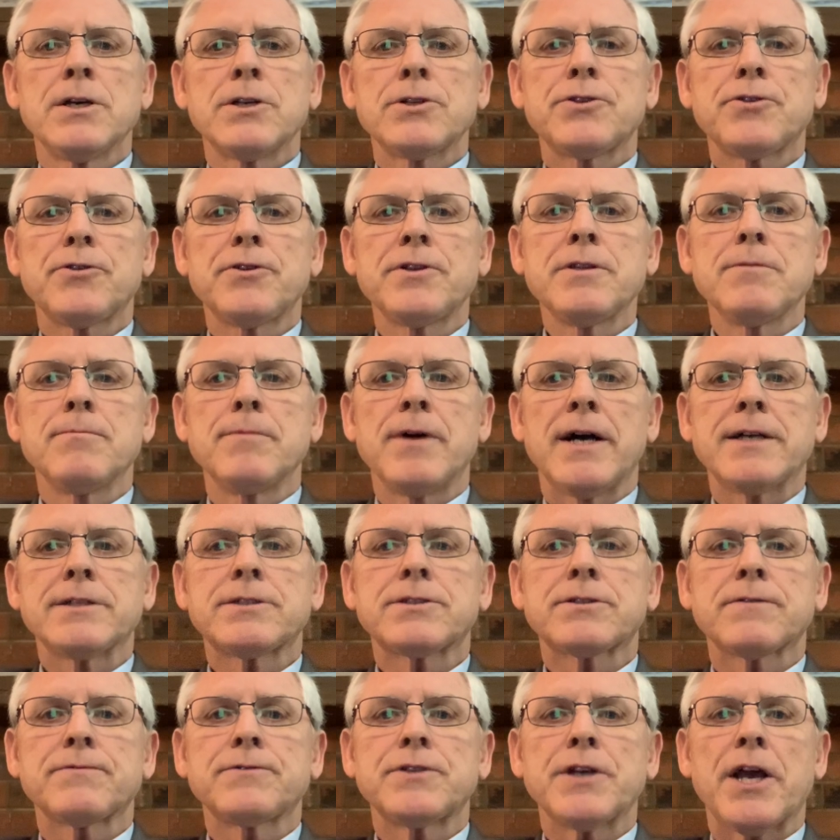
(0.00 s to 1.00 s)
During the
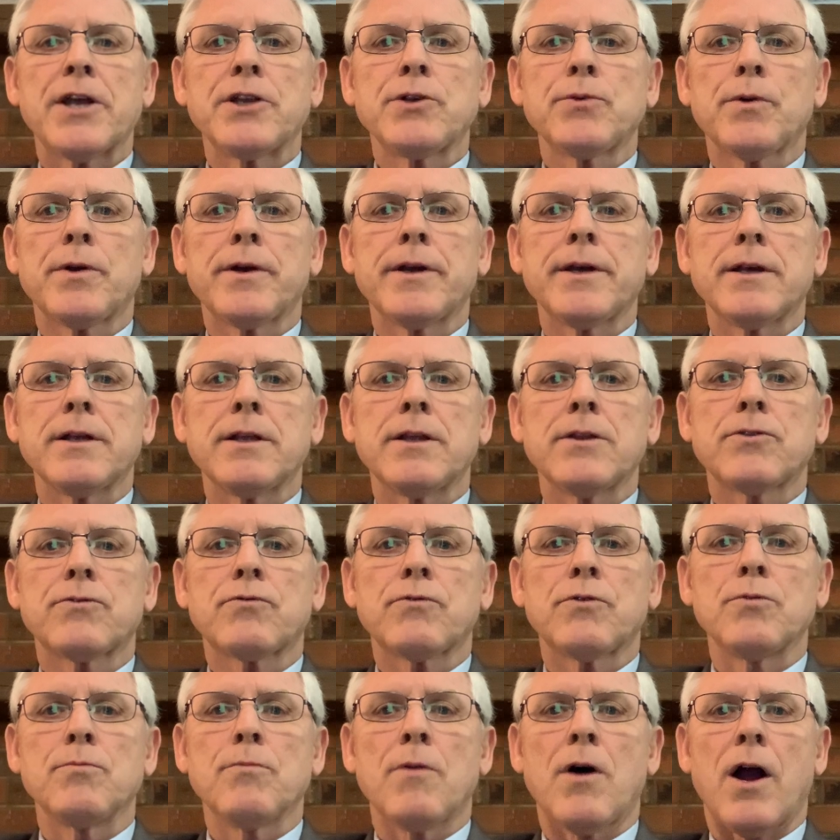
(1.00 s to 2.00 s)
months of January
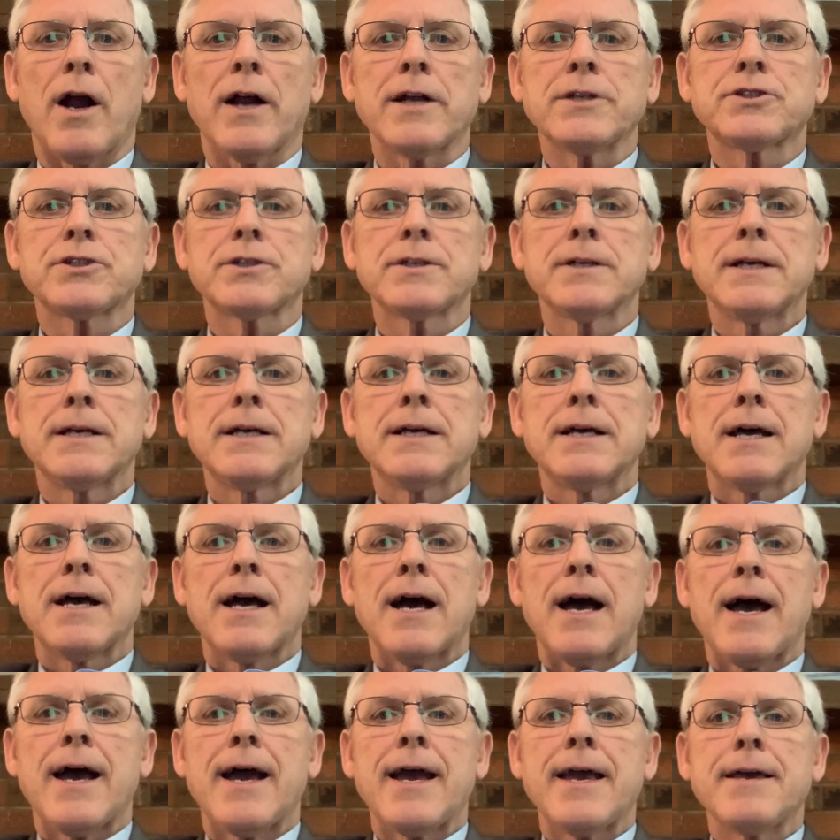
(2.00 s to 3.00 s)
through March,
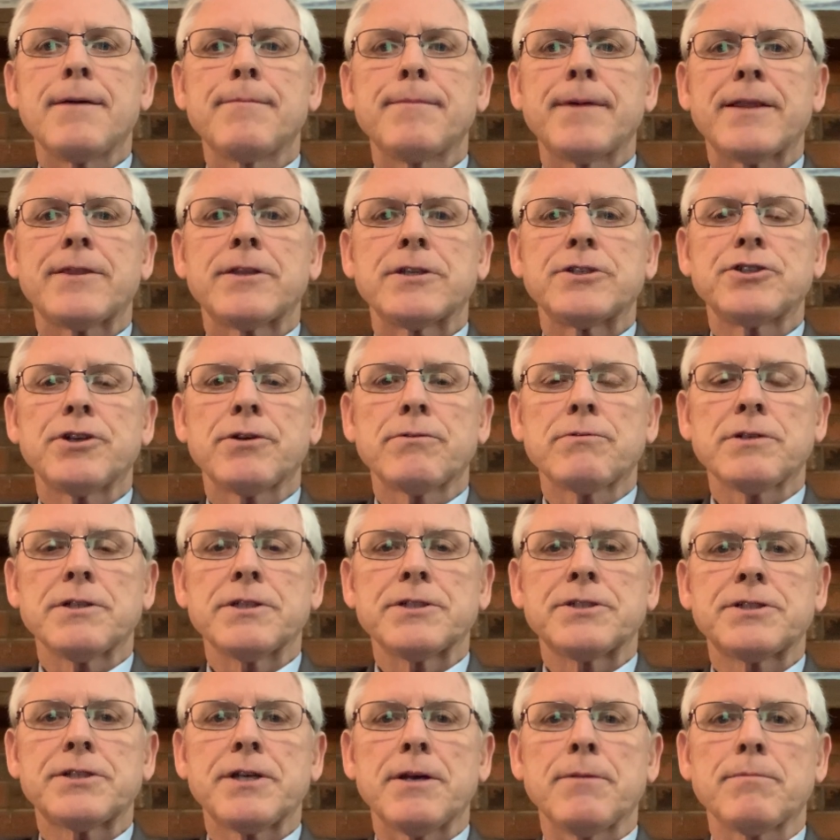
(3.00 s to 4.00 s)
I am at the General
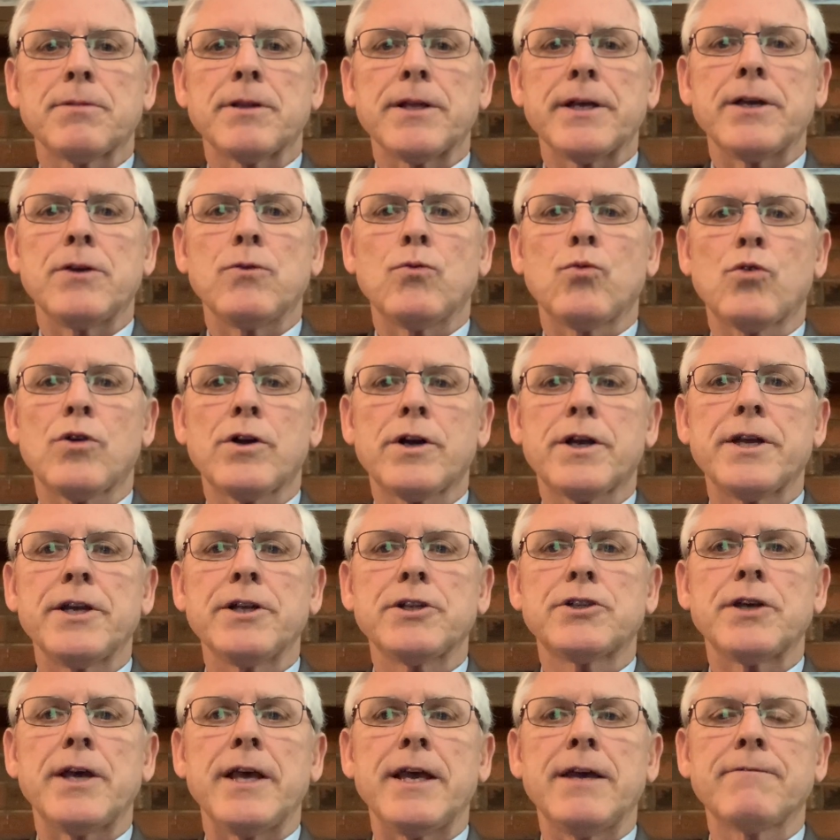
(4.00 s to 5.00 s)
Assembly working
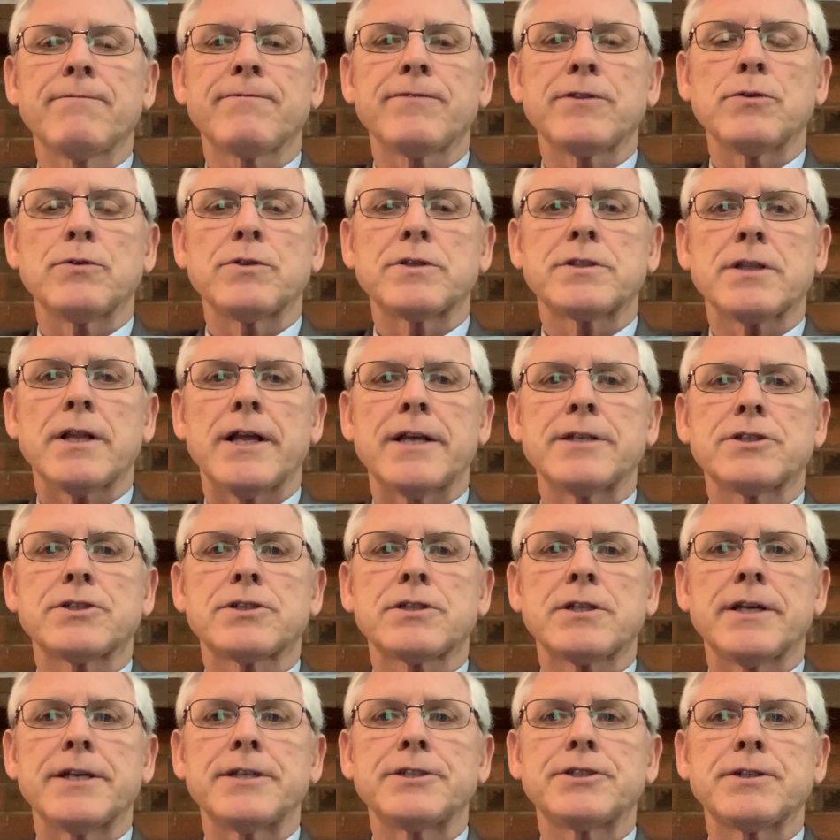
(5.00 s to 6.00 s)
to influence
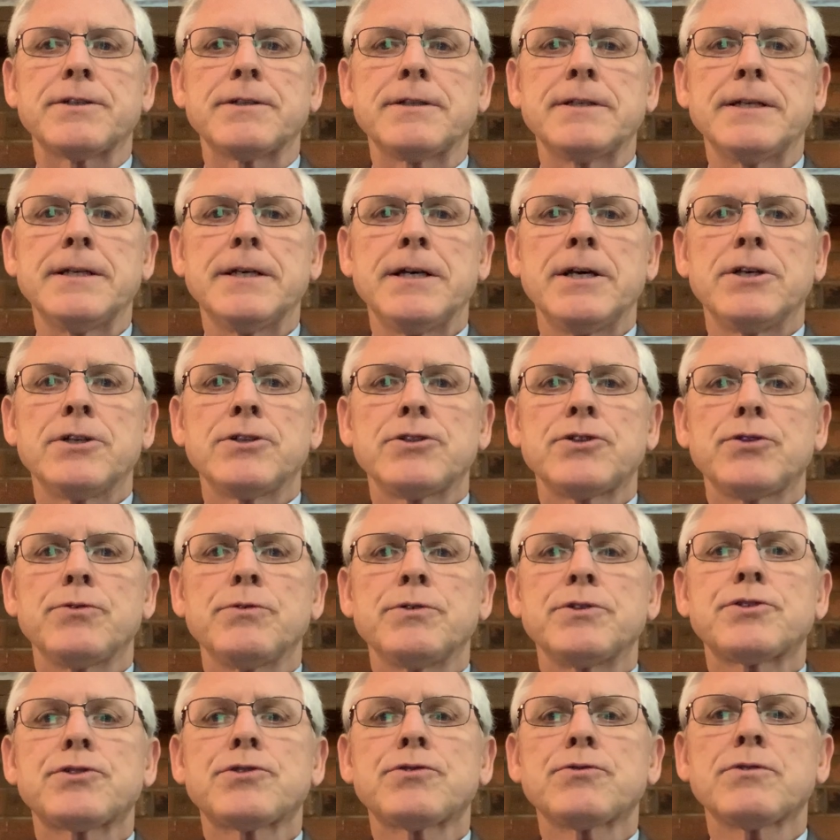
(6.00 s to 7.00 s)
legislation to
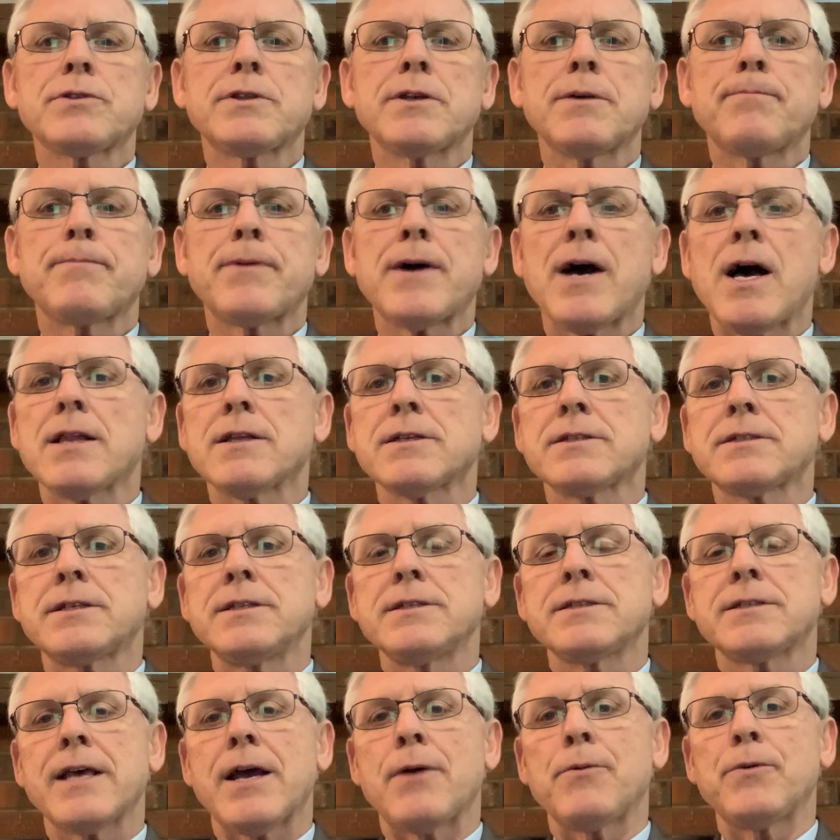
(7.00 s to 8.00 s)
ensure that
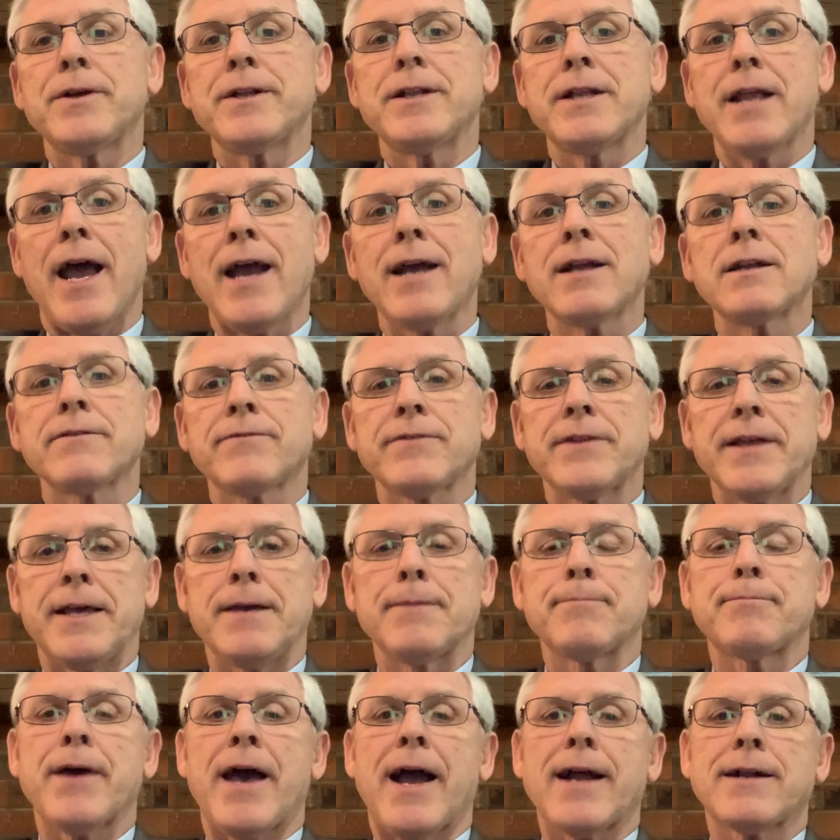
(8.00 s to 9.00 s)
policies that would negatively
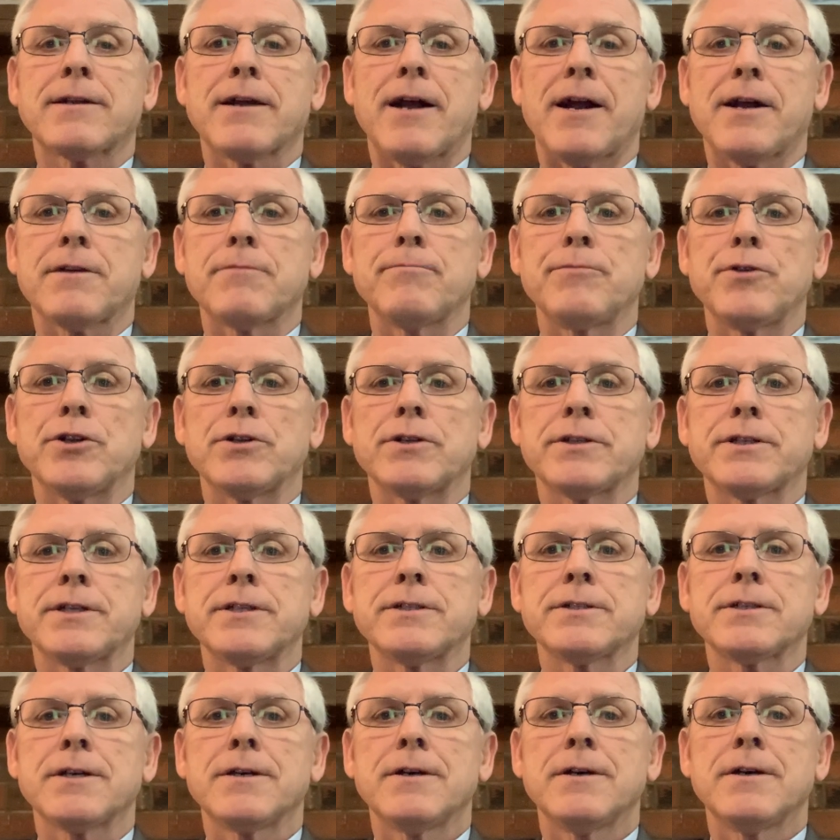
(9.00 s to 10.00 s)
impact our
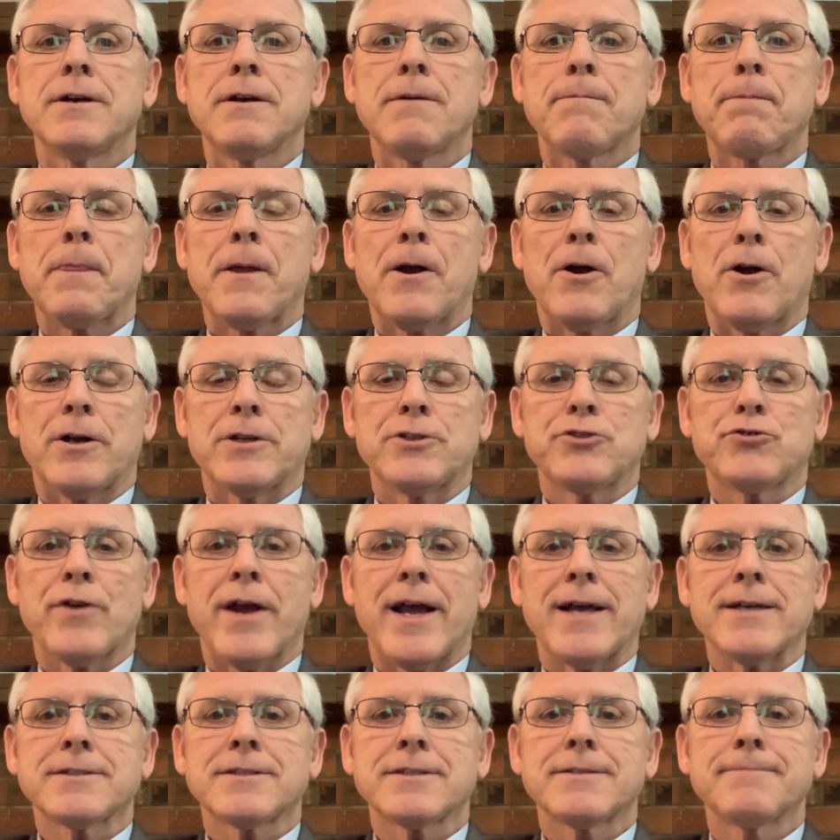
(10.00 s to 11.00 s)
communities are
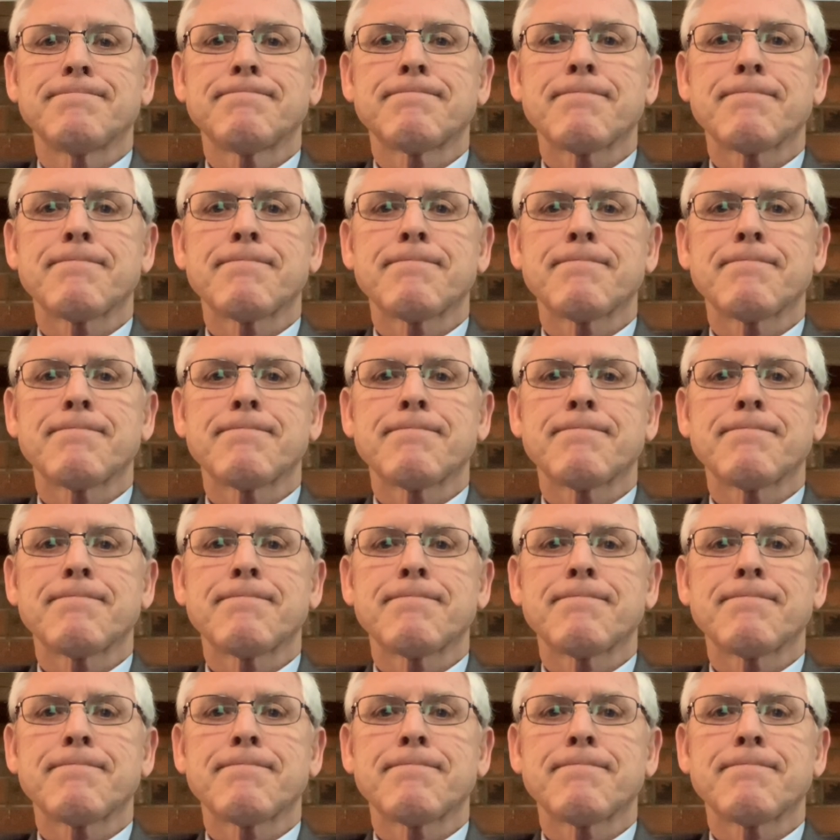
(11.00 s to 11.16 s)
addressed.